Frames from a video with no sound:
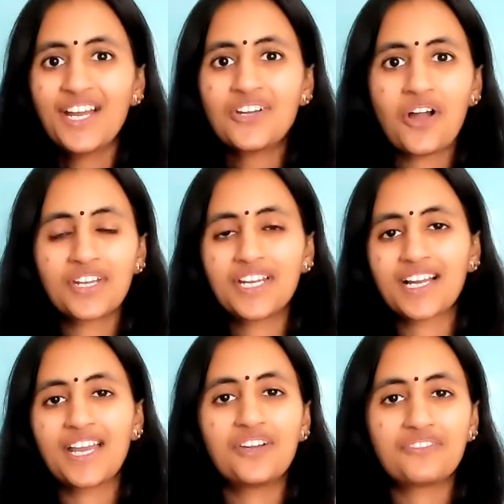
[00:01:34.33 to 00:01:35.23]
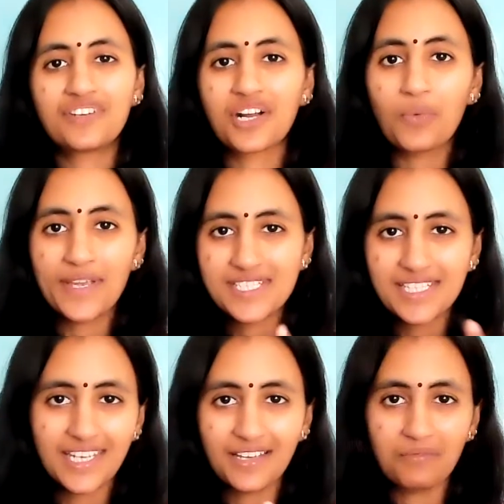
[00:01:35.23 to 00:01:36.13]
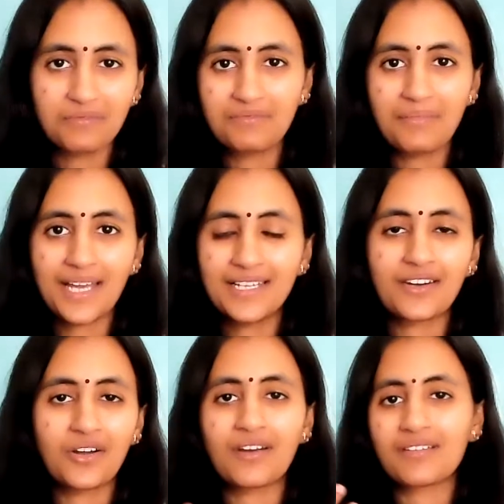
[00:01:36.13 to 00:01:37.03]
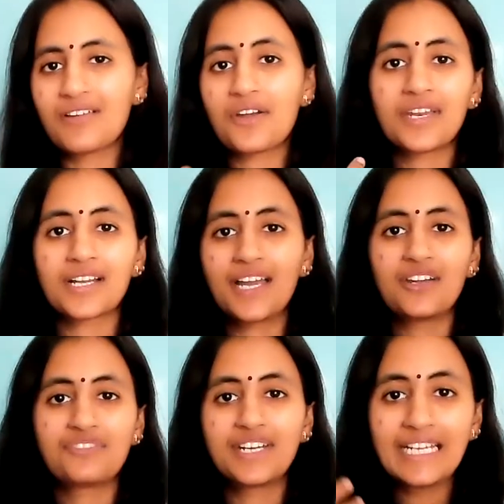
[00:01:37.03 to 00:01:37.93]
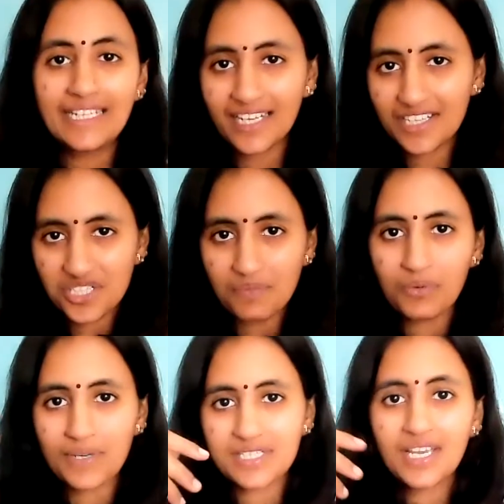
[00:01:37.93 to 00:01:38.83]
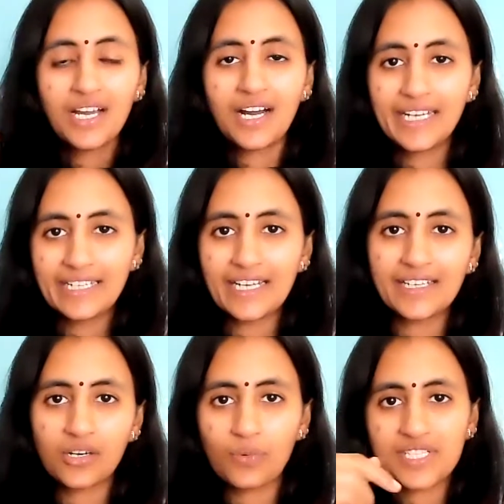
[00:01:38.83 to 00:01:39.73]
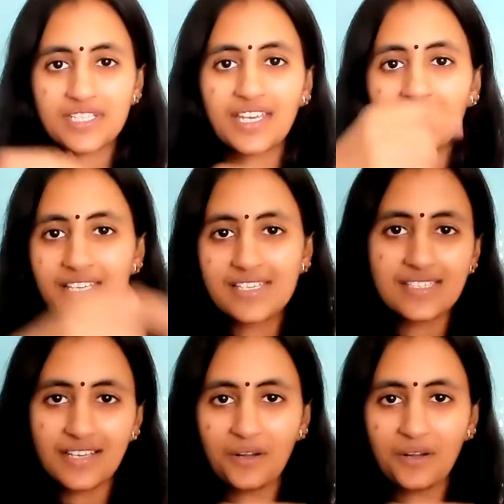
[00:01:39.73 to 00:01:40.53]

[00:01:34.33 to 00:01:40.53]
not in a kind of a questioning manner, or not in a kind of a dictatorship question, a dictator questioning his